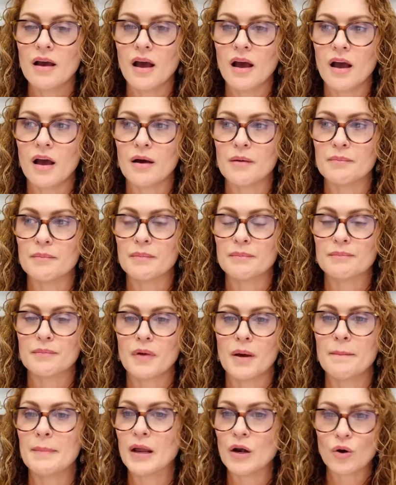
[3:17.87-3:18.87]

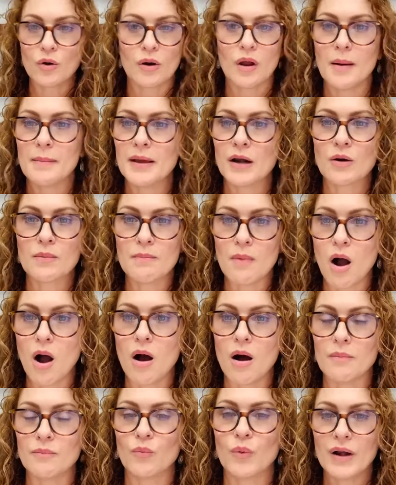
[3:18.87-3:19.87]
a better
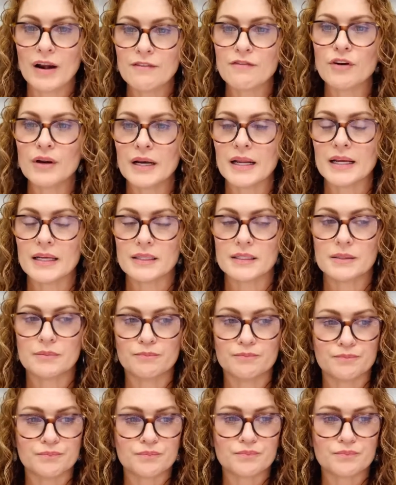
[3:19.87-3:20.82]
mom, whatever it is,